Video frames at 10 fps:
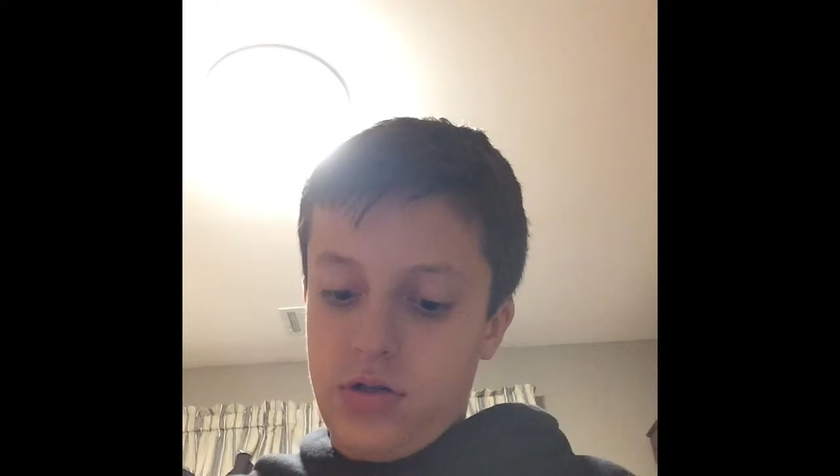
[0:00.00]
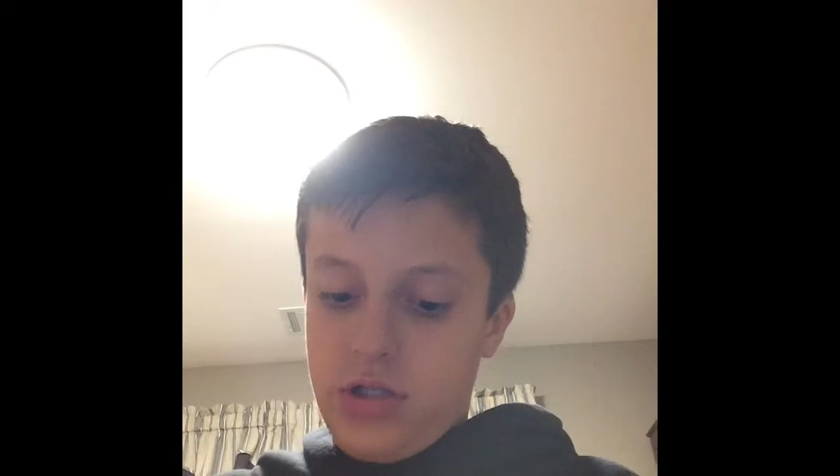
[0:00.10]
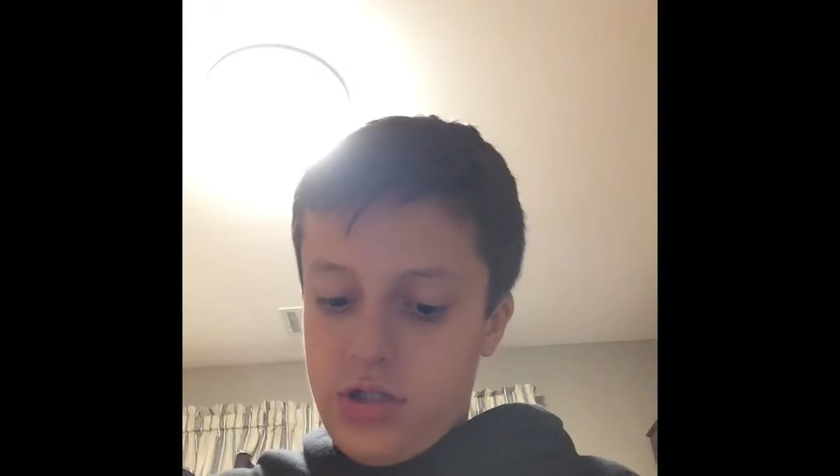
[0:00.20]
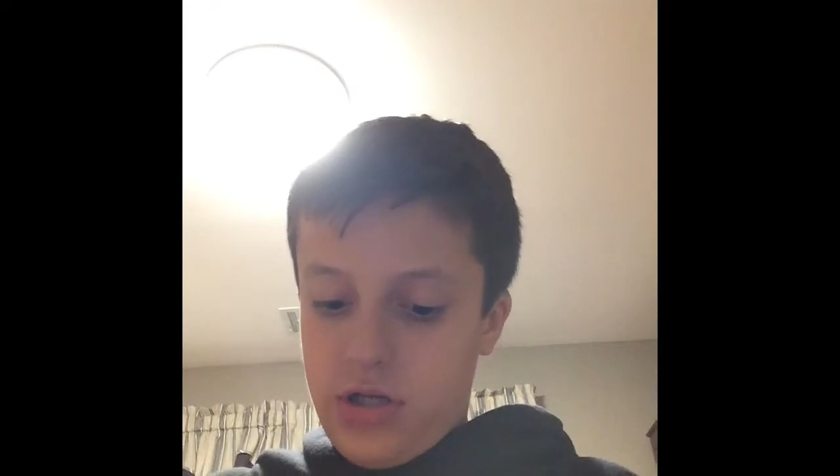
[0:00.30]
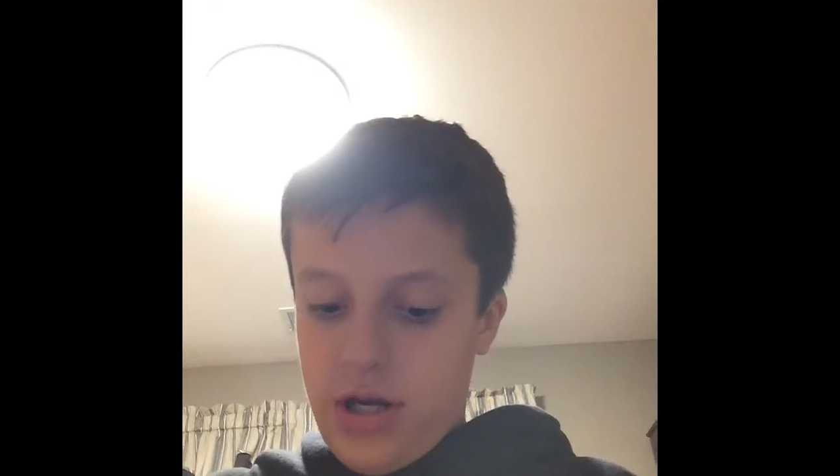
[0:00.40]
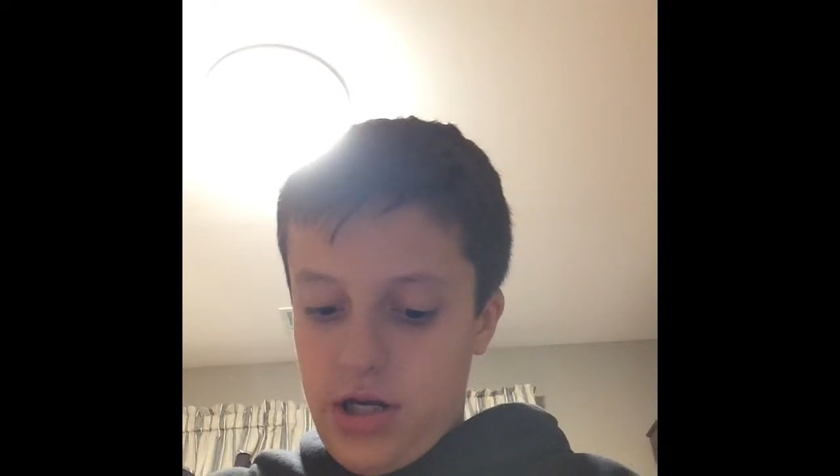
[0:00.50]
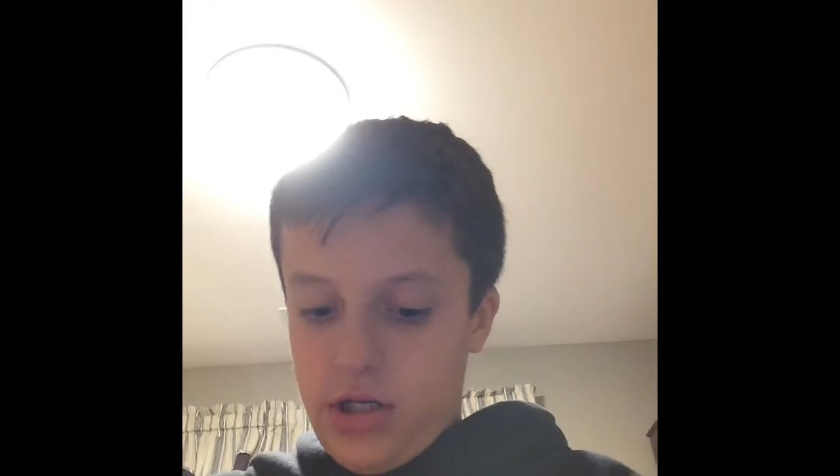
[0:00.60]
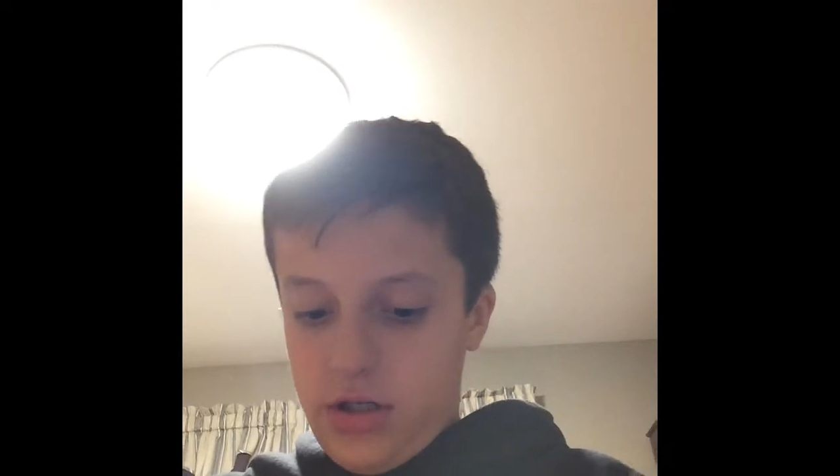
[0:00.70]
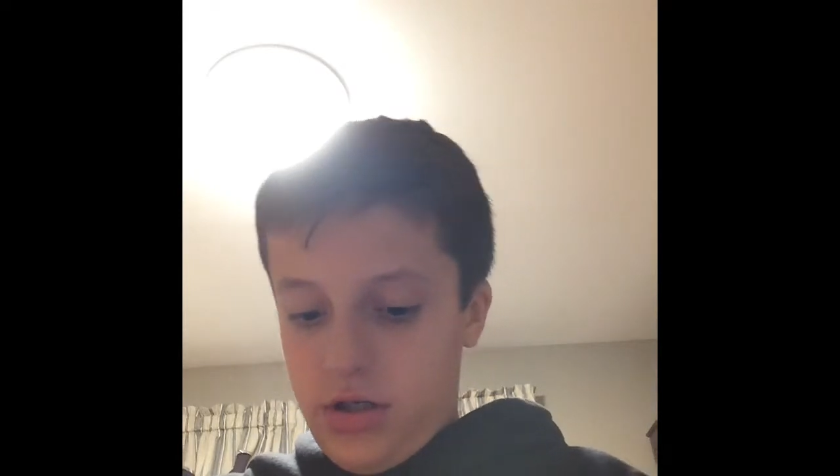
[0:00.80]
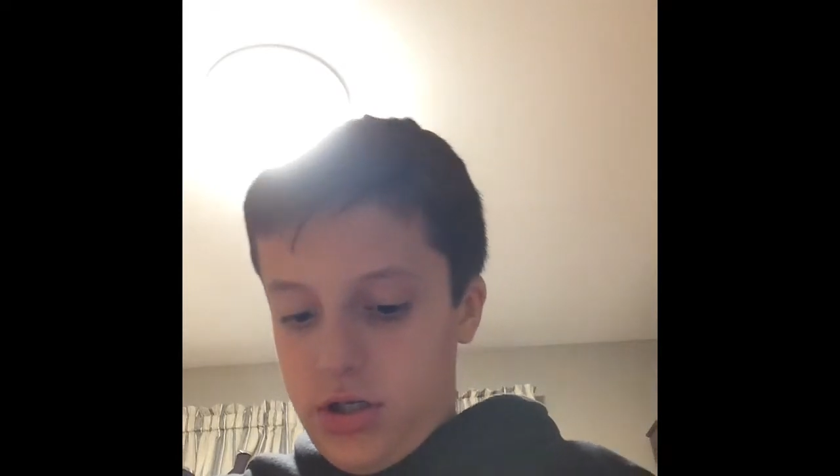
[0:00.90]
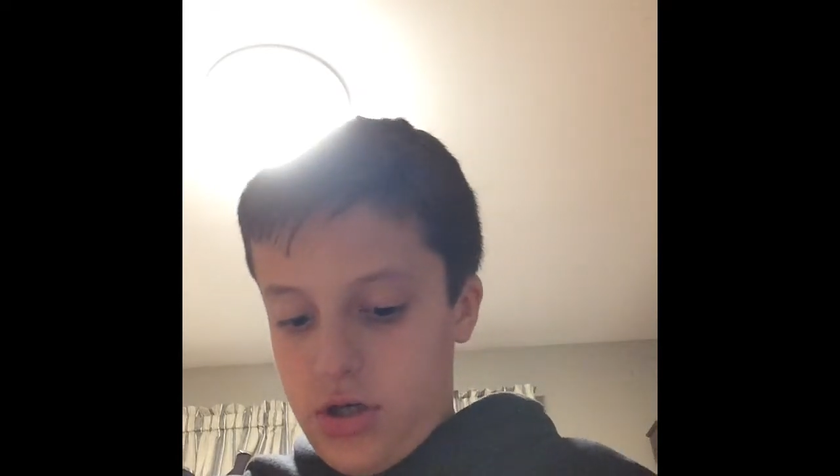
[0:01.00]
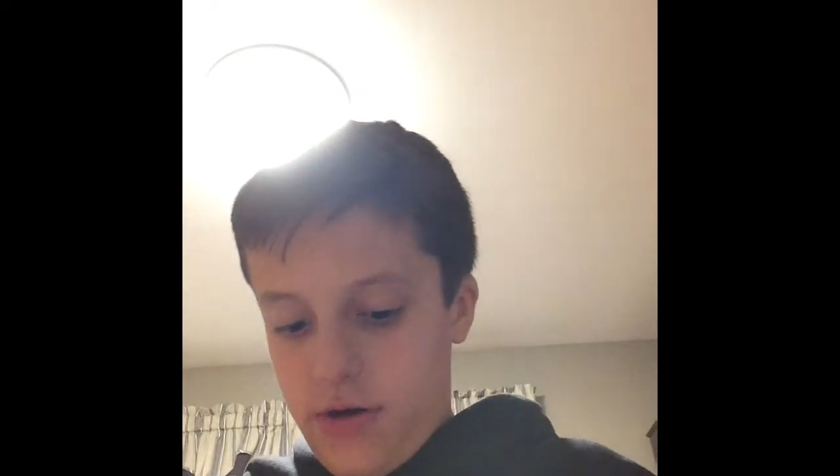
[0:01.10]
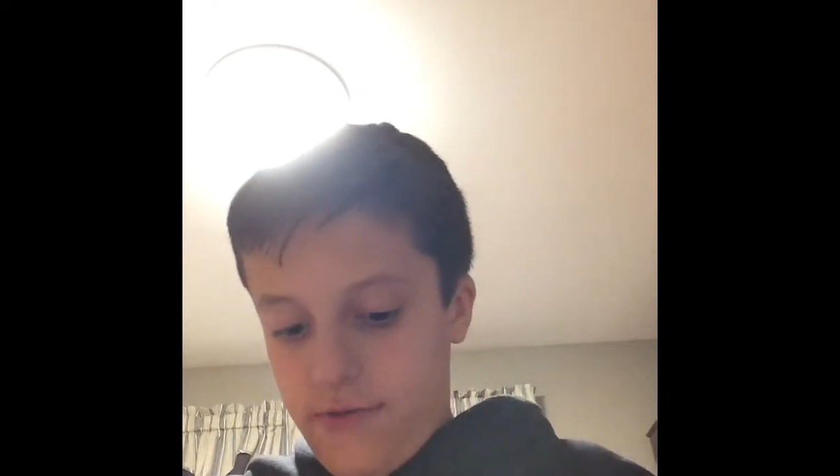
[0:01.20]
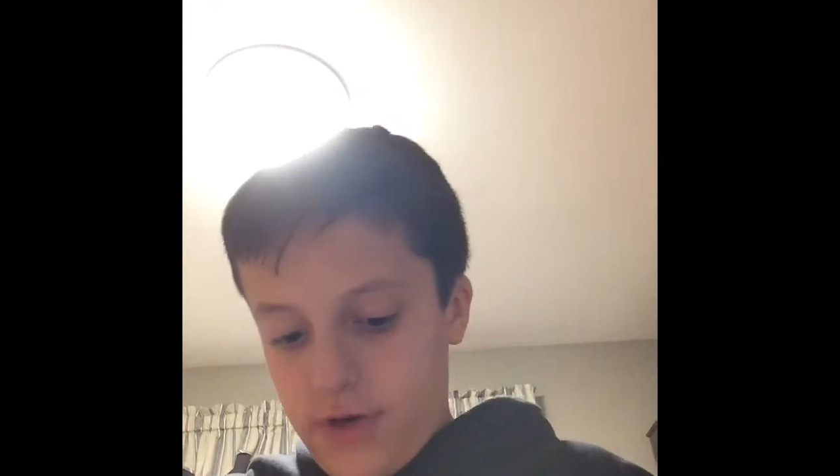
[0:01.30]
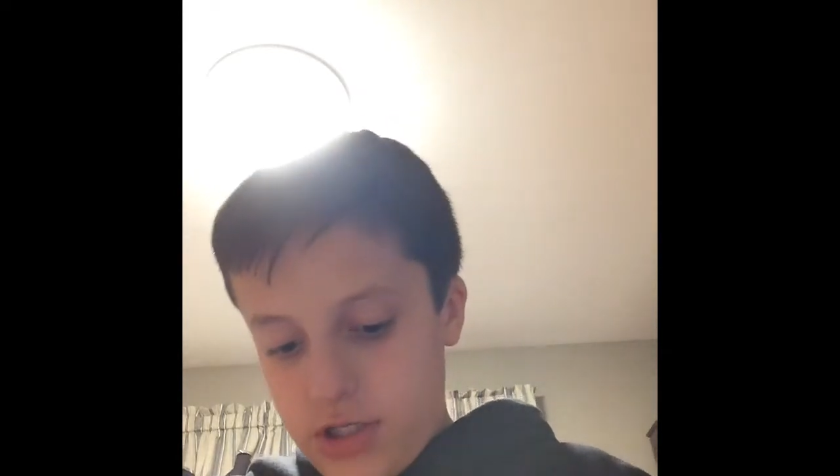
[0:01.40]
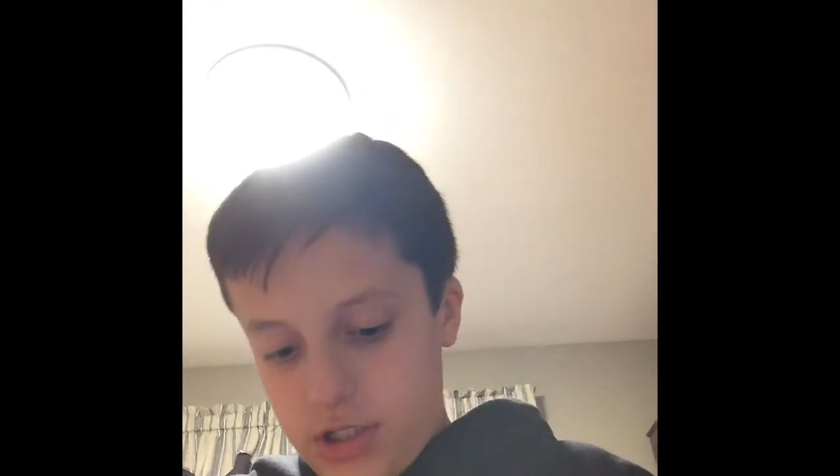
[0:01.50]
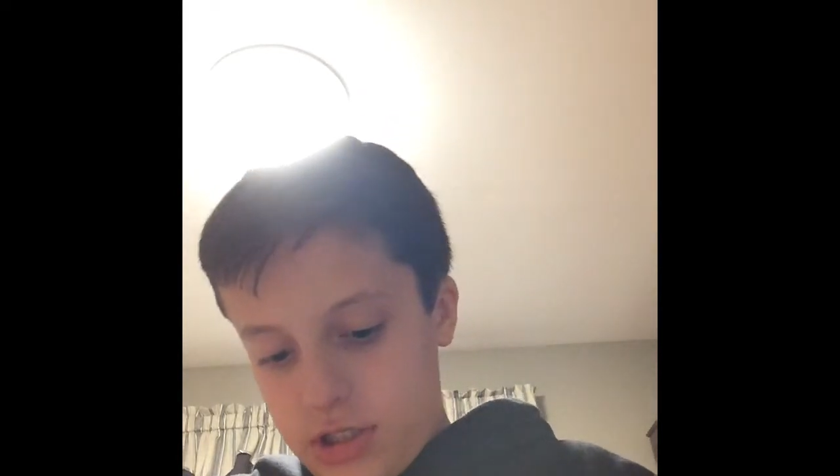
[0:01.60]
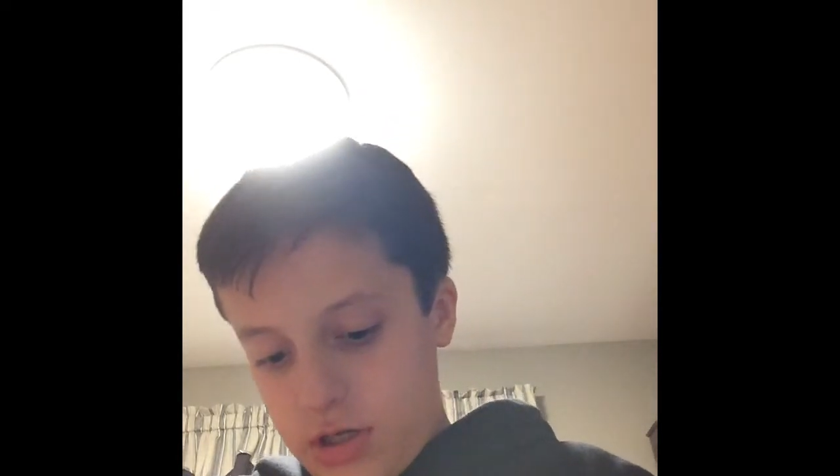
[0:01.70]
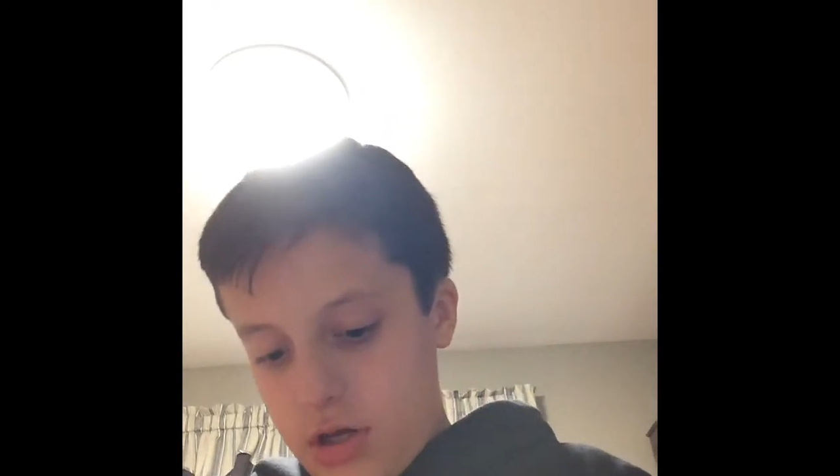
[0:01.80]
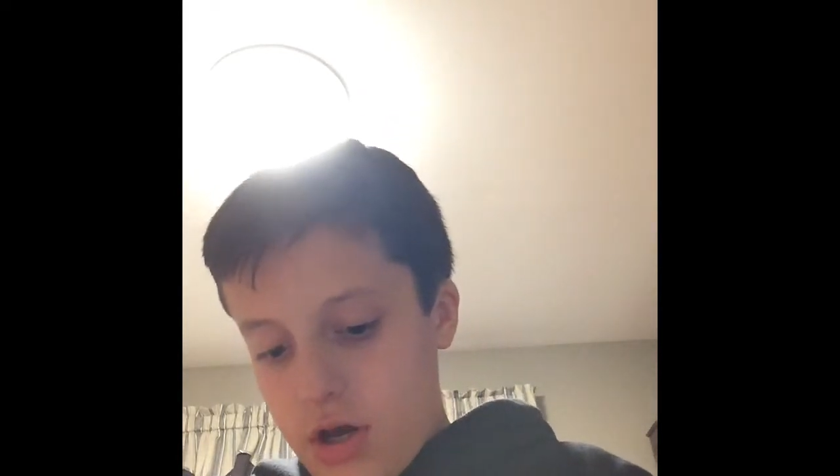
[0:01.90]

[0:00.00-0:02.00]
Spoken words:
just to actually try and fix these.